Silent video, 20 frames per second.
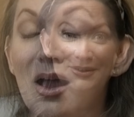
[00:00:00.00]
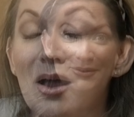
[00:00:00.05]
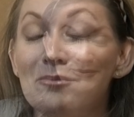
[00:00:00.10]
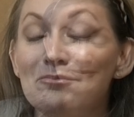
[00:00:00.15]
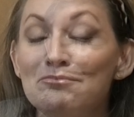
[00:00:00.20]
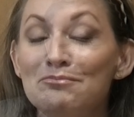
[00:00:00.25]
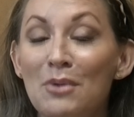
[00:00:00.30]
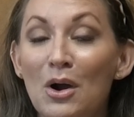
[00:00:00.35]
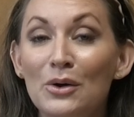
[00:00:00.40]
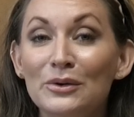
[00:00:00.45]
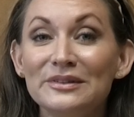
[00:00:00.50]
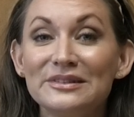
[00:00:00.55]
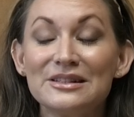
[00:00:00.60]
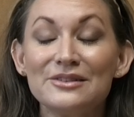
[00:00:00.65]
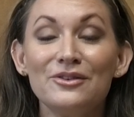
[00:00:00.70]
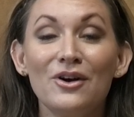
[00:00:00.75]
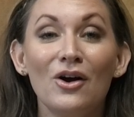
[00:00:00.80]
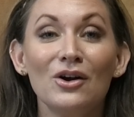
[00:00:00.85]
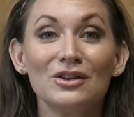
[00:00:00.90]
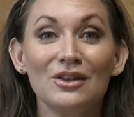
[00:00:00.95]
Most of
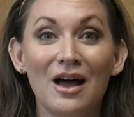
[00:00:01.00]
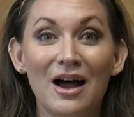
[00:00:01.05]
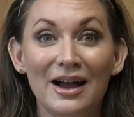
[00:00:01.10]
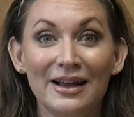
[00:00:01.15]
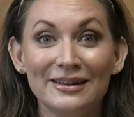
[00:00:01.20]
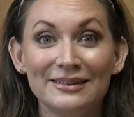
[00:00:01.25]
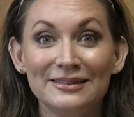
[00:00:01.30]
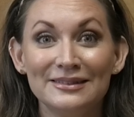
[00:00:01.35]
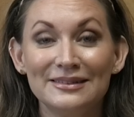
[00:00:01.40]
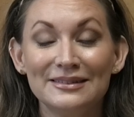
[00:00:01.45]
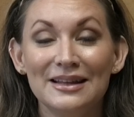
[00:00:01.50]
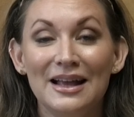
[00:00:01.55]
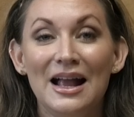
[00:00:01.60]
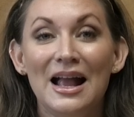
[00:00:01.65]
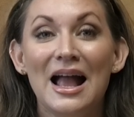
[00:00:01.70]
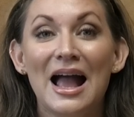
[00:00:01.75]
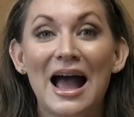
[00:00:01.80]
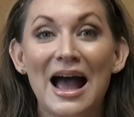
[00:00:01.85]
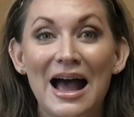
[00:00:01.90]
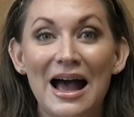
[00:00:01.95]
our lines
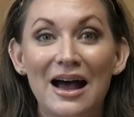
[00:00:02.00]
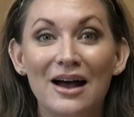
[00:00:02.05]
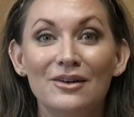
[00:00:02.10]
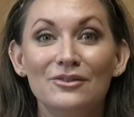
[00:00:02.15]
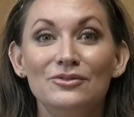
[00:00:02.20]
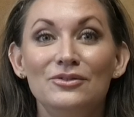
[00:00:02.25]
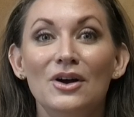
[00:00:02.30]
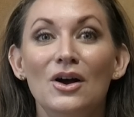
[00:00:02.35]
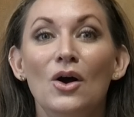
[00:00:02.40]
have